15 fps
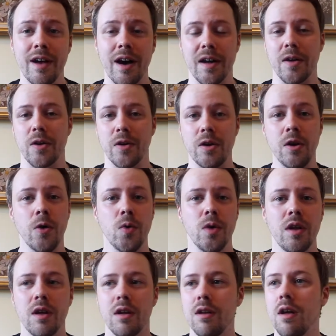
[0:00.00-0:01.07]
An
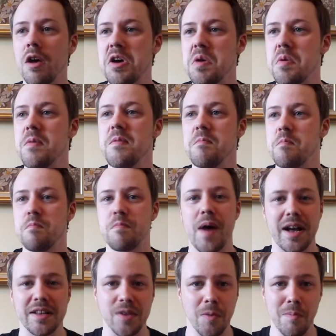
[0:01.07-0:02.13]
Argonian
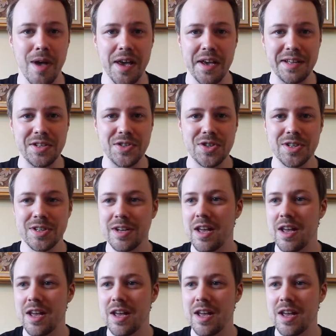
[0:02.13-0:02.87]
battle mage,